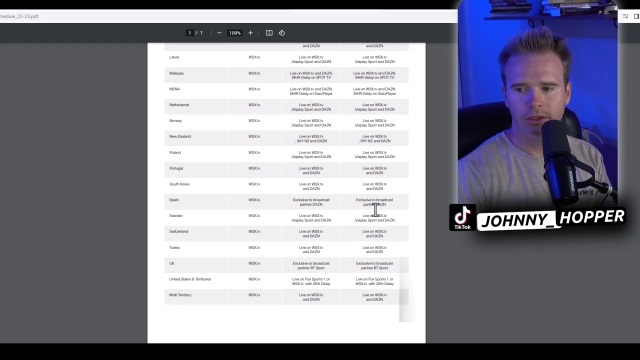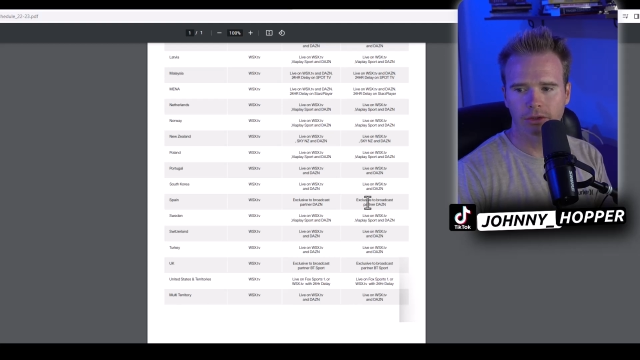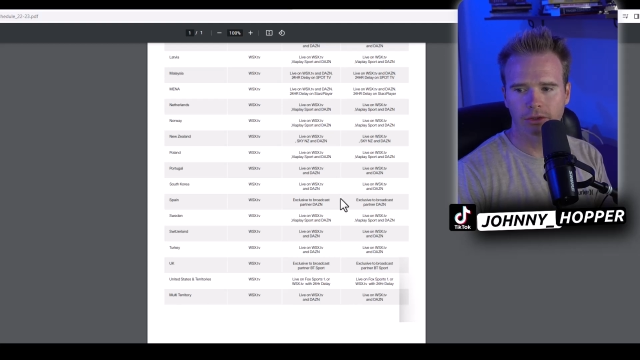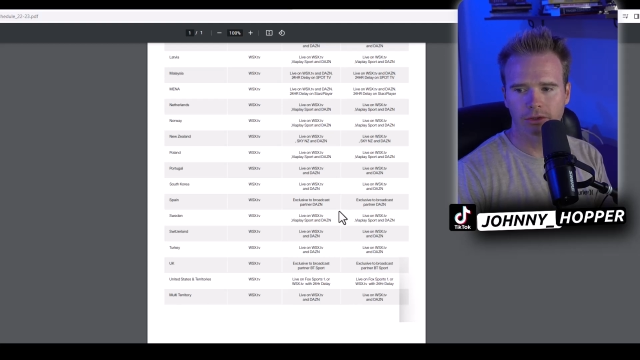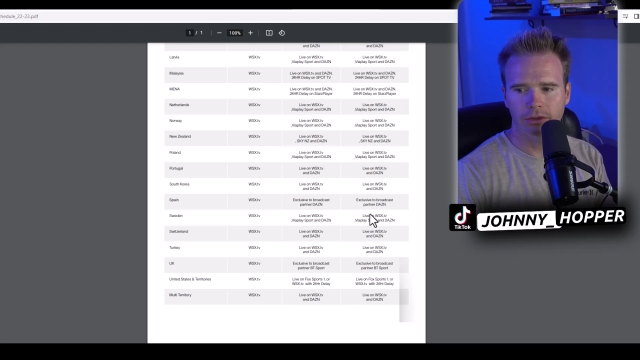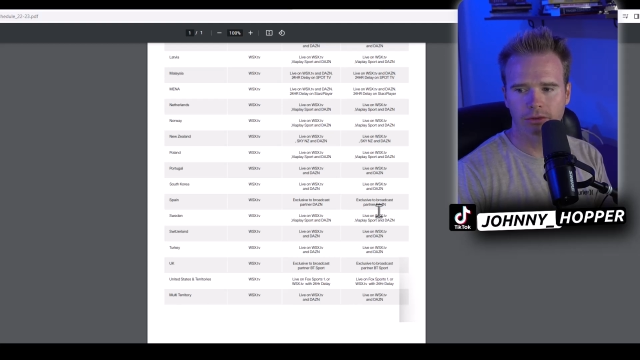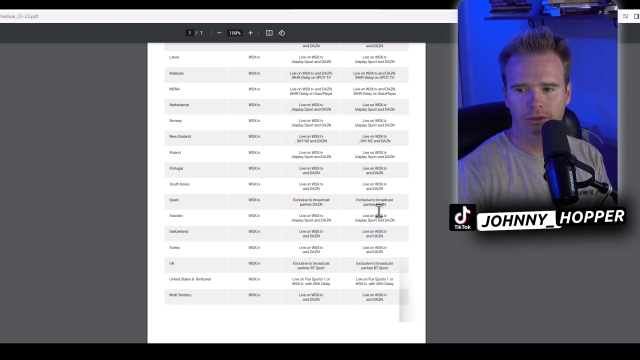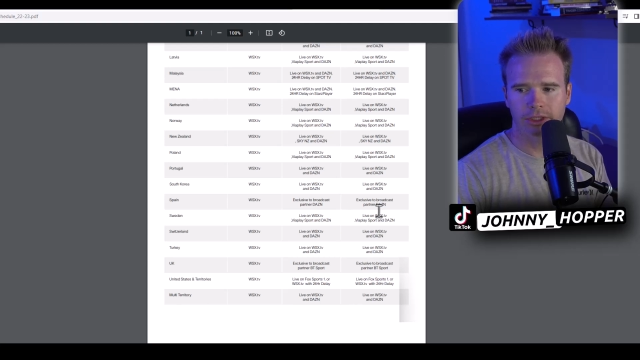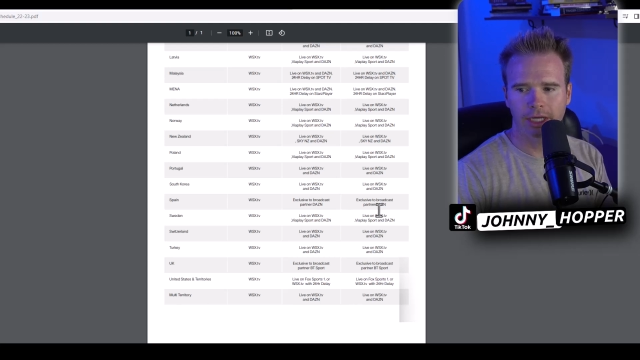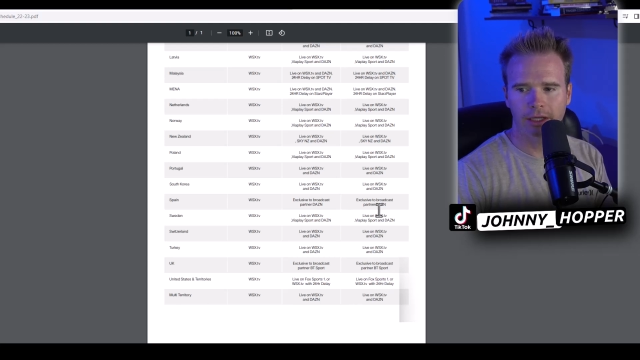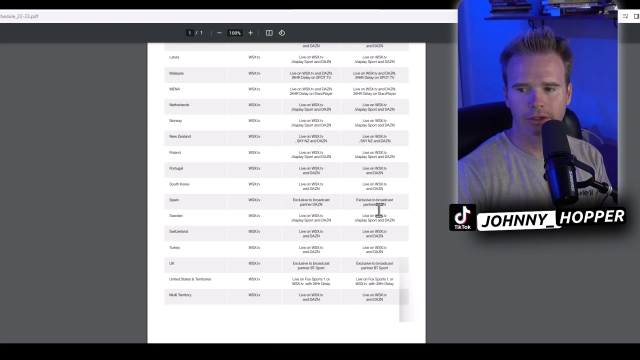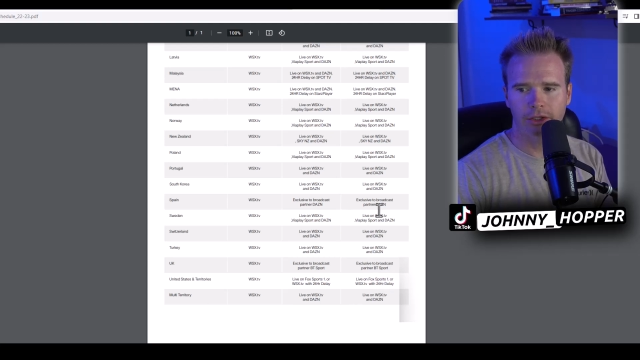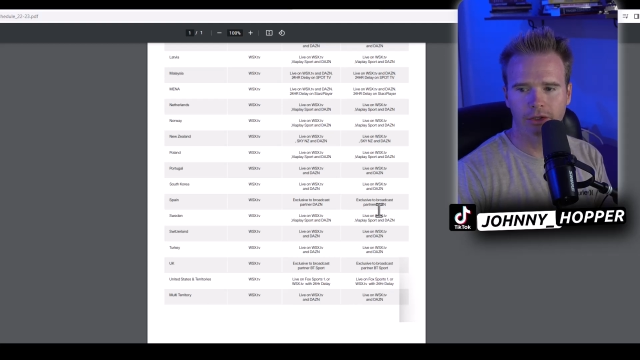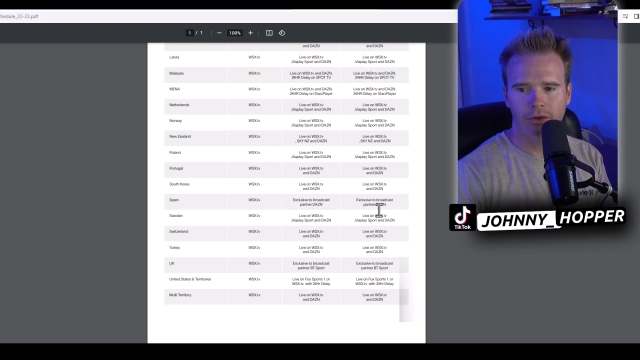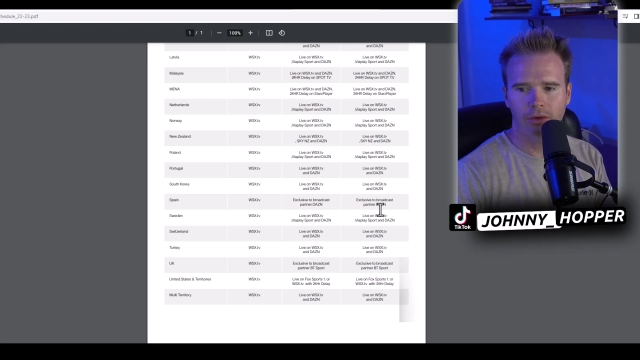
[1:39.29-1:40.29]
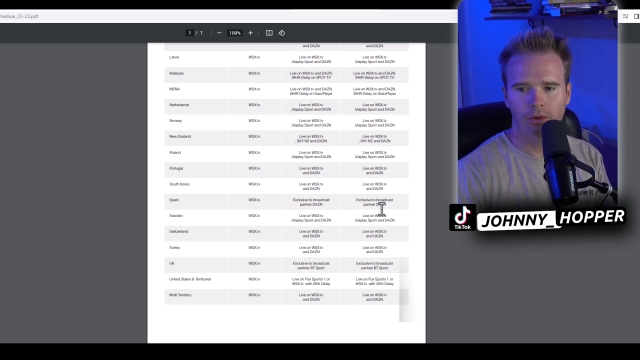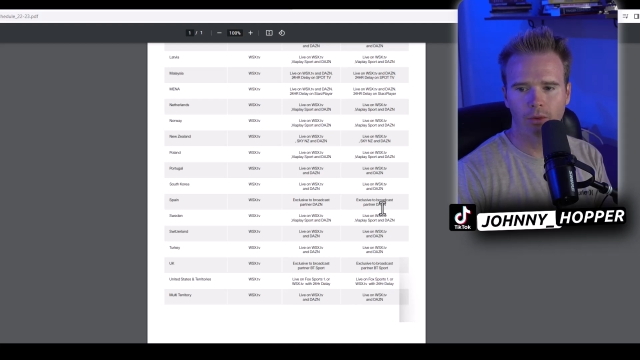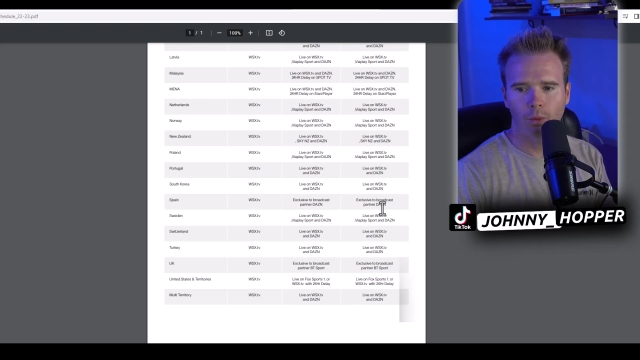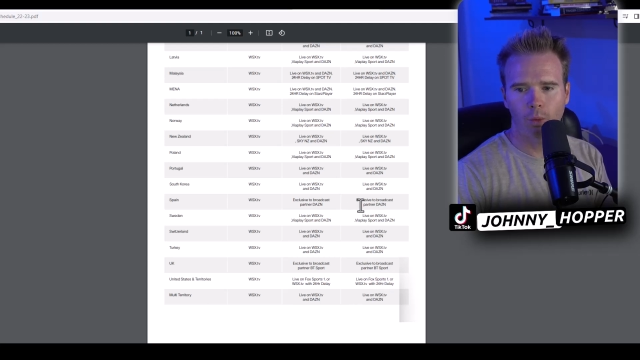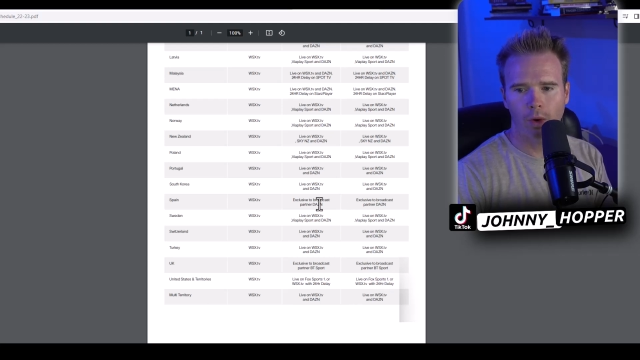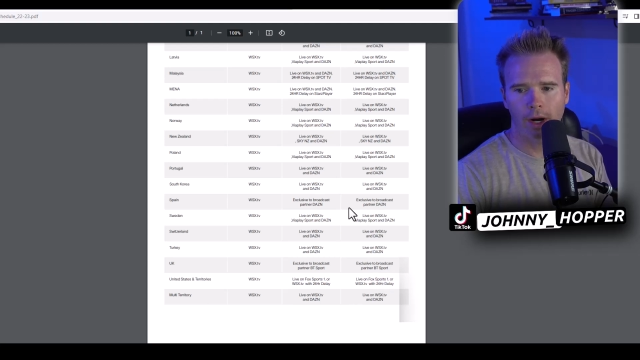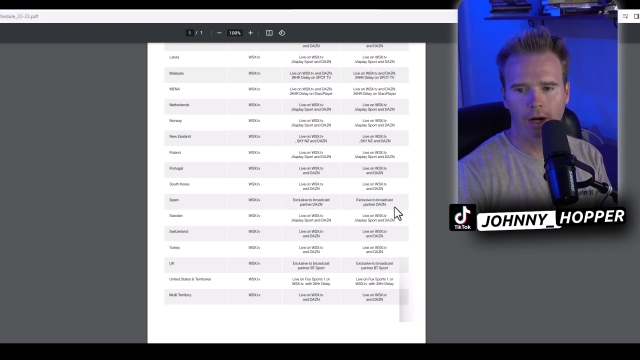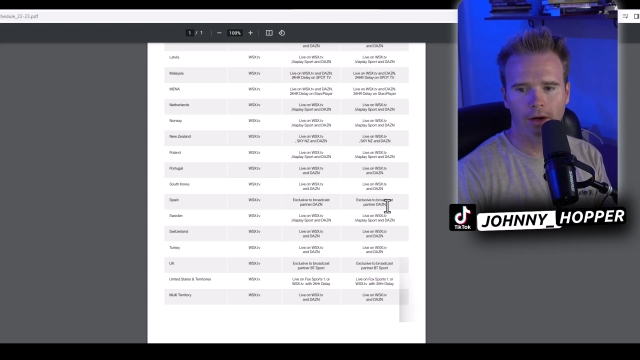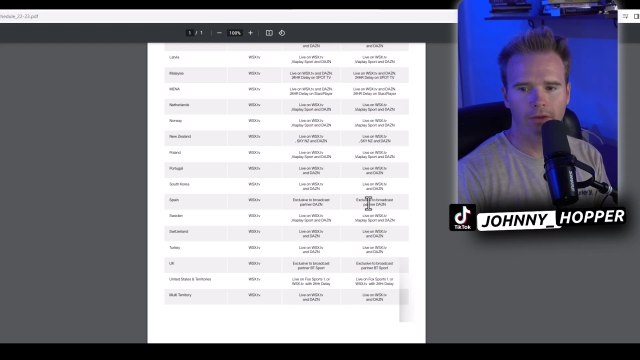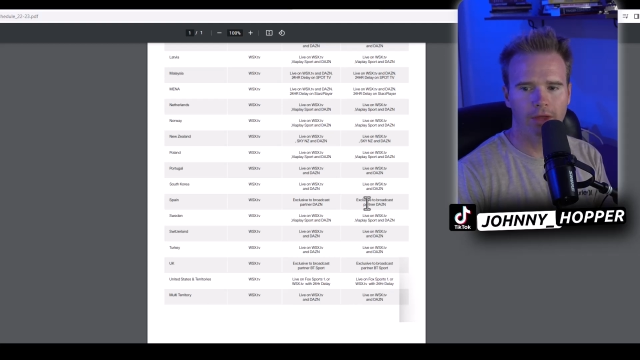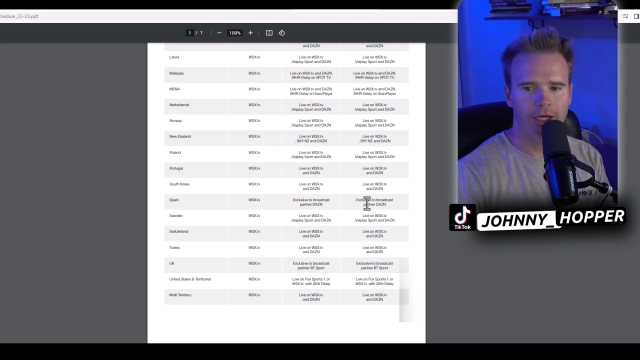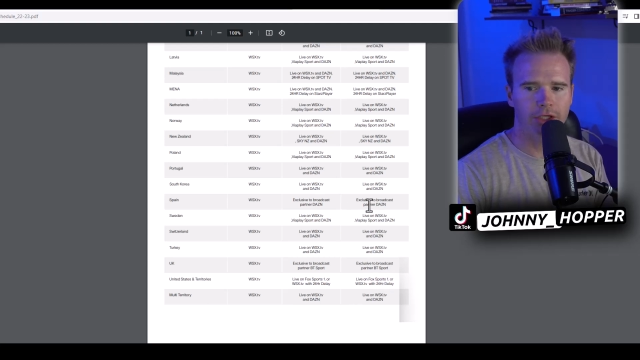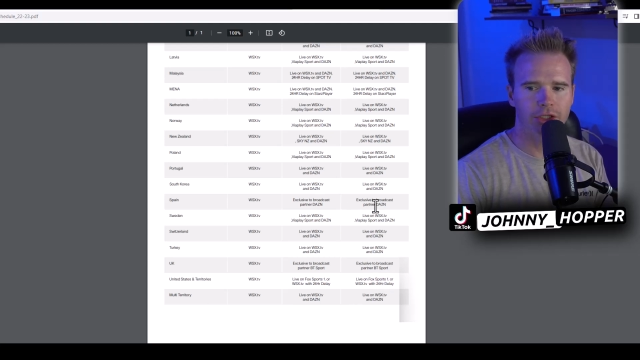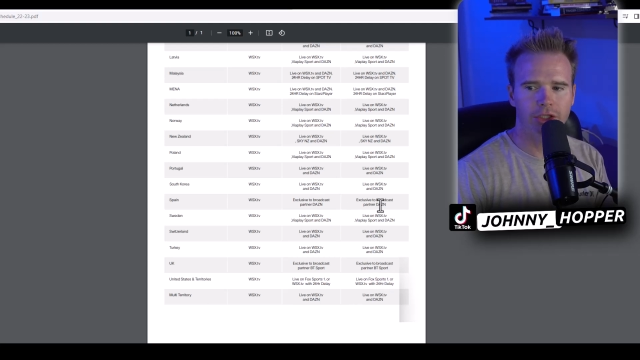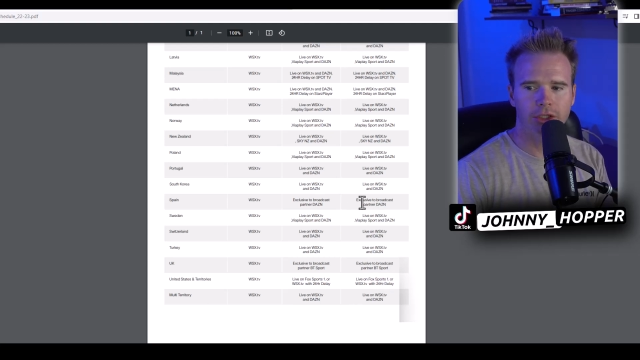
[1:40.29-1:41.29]
they're telling you where
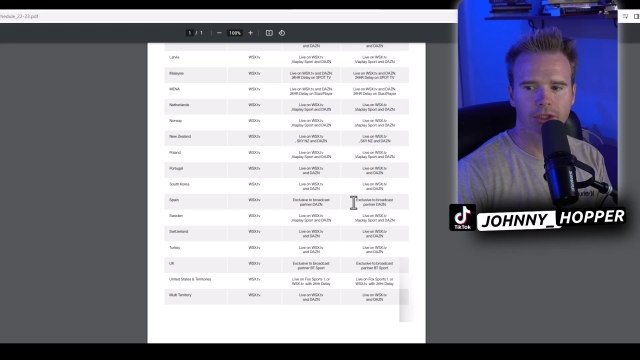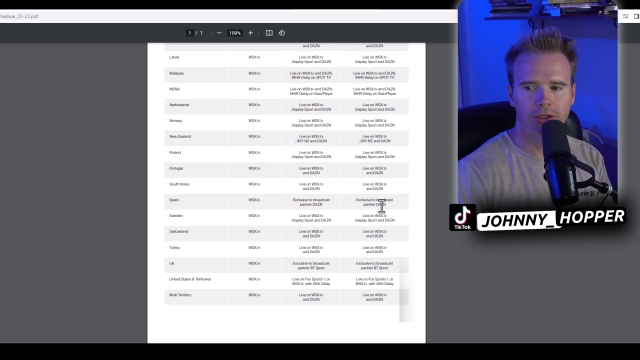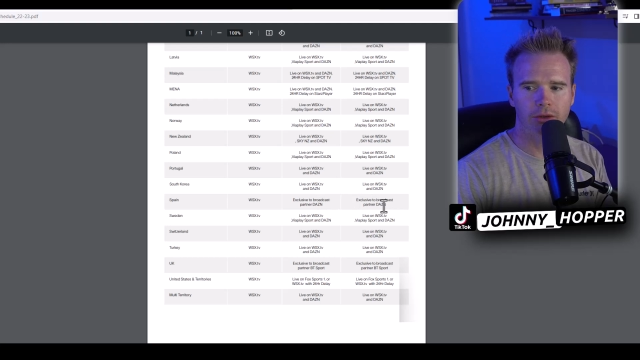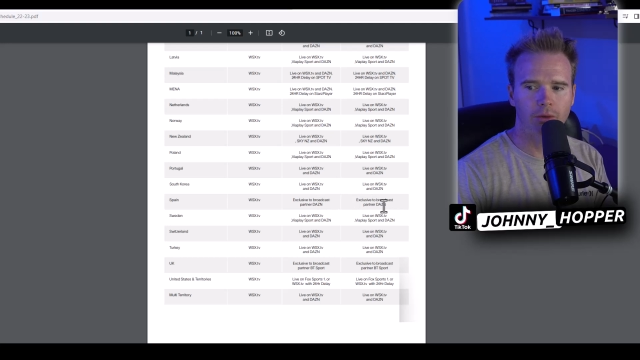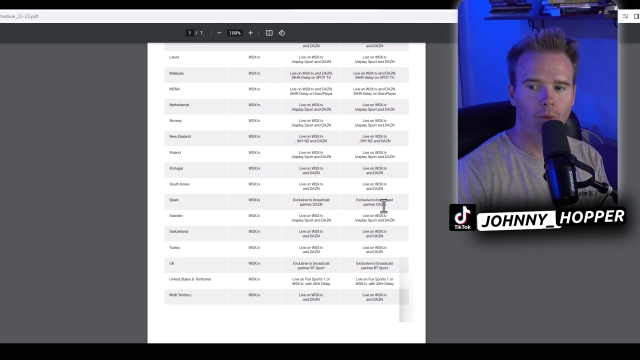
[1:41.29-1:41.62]
they should,